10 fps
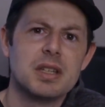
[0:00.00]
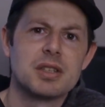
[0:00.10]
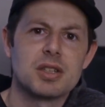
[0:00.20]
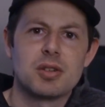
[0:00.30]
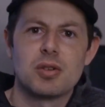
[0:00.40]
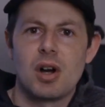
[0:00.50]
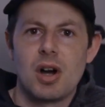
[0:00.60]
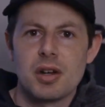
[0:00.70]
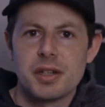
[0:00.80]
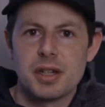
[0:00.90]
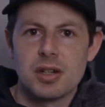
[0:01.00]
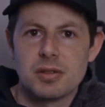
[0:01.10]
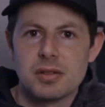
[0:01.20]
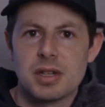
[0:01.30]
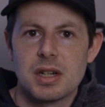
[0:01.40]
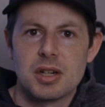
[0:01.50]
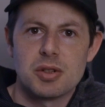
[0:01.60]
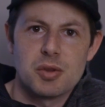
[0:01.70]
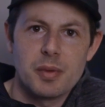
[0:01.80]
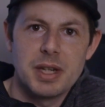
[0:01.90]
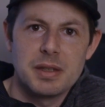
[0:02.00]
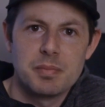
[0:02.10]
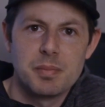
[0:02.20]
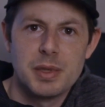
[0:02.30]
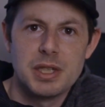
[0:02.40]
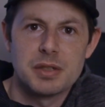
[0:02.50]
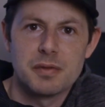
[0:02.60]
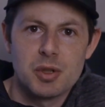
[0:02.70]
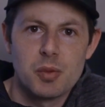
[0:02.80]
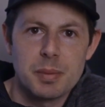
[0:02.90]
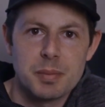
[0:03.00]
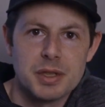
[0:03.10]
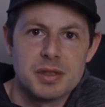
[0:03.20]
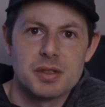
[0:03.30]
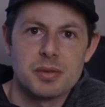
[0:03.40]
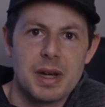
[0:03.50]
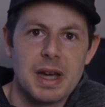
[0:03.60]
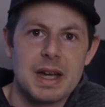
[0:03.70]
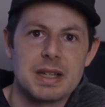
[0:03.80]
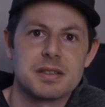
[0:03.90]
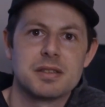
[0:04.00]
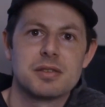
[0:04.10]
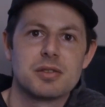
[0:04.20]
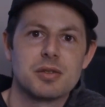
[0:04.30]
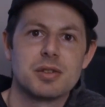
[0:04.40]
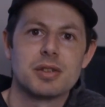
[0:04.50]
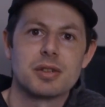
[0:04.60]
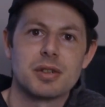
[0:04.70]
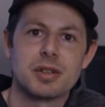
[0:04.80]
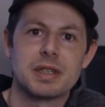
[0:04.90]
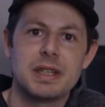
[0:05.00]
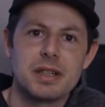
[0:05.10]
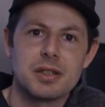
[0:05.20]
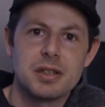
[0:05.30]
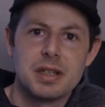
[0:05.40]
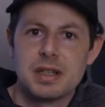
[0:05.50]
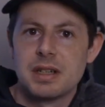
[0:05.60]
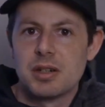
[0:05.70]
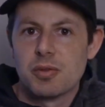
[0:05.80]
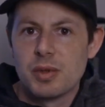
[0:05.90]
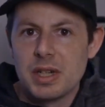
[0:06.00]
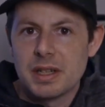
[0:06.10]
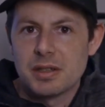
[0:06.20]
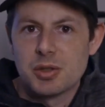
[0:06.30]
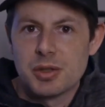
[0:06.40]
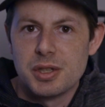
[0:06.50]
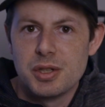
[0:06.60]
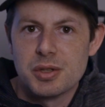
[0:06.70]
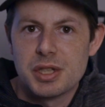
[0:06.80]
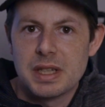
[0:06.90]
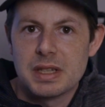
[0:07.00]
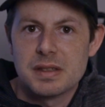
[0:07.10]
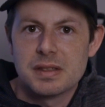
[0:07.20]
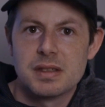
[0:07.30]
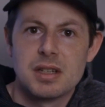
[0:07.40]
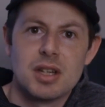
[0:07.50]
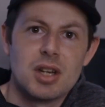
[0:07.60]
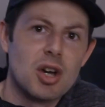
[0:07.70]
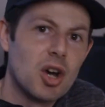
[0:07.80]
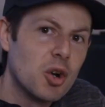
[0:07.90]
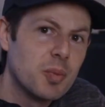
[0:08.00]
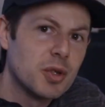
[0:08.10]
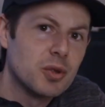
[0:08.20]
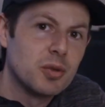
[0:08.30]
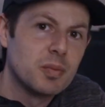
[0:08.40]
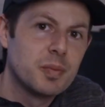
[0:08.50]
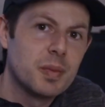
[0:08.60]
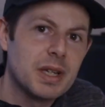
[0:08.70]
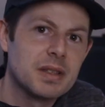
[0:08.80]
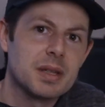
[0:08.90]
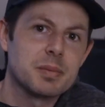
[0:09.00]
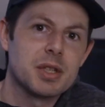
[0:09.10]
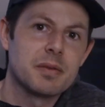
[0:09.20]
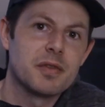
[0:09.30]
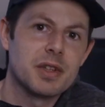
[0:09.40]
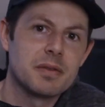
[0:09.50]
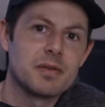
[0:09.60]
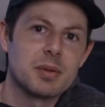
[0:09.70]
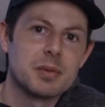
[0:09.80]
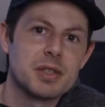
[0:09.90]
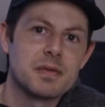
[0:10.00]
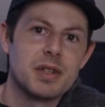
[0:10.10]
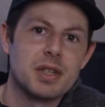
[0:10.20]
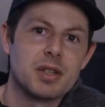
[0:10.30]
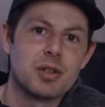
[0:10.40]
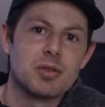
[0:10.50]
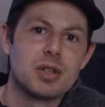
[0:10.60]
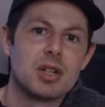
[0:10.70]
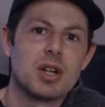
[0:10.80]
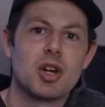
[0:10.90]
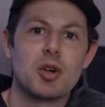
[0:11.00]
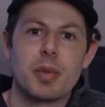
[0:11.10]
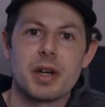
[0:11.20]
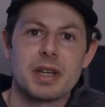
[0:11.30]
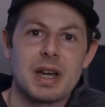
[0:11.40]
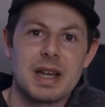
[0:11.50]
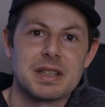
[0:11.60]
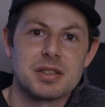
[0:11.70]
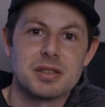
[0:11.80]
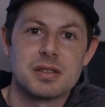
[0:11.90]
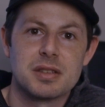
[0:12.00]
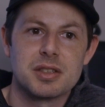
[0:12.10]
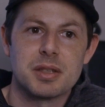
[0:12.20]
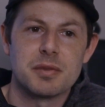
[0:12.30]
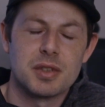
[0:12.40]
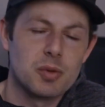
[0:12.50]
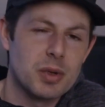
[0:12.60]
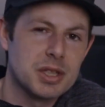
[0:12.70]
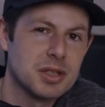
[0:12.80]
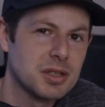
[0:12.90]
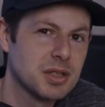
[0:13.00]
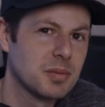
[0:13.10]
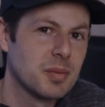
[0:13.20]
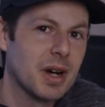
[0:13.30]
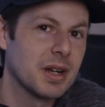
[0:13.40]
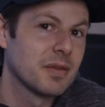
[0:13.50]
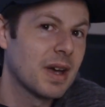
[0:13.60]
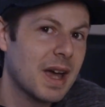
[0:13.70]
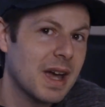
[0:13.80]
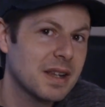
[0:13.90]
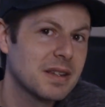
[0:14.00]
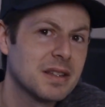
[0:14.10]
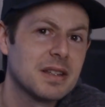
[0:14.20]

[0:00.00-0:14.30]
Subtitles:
So all in all, a great piece of equipment to add to your gear. Really enjoyed using it. Hope you picked up something from this video. Hope I answered some of the questions you might have had,